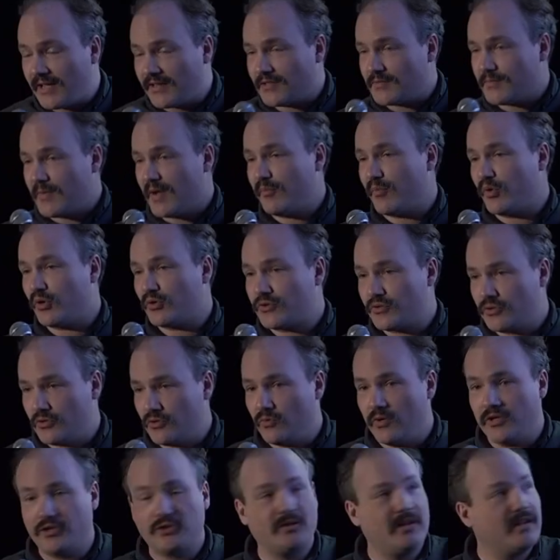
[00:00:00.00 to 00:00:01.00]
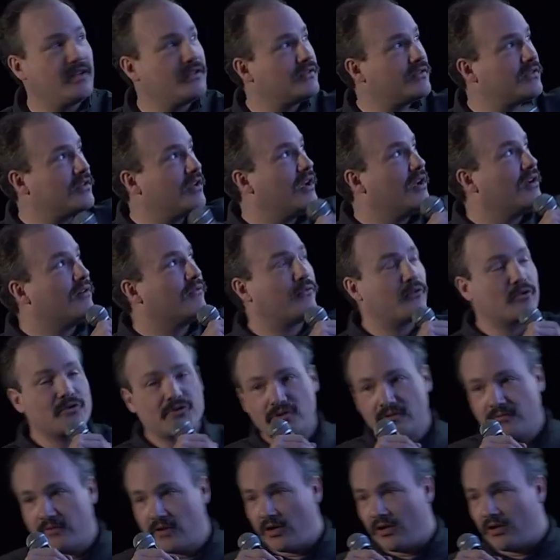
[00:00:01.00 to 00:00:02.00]
This is my personal wish list. First
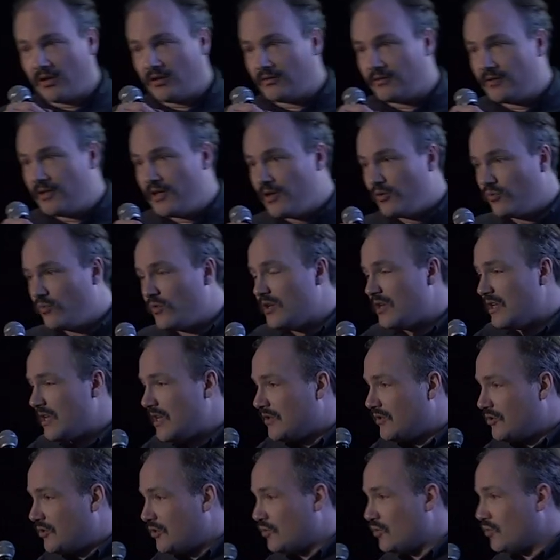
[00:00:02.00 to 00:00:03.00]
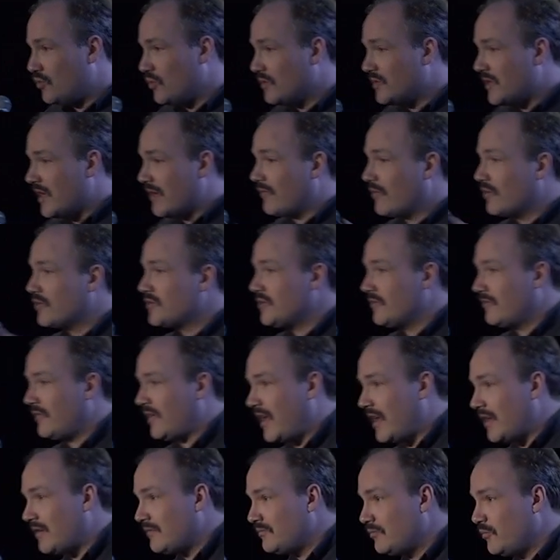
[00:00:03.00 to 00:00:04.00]
of all, we need to diversify.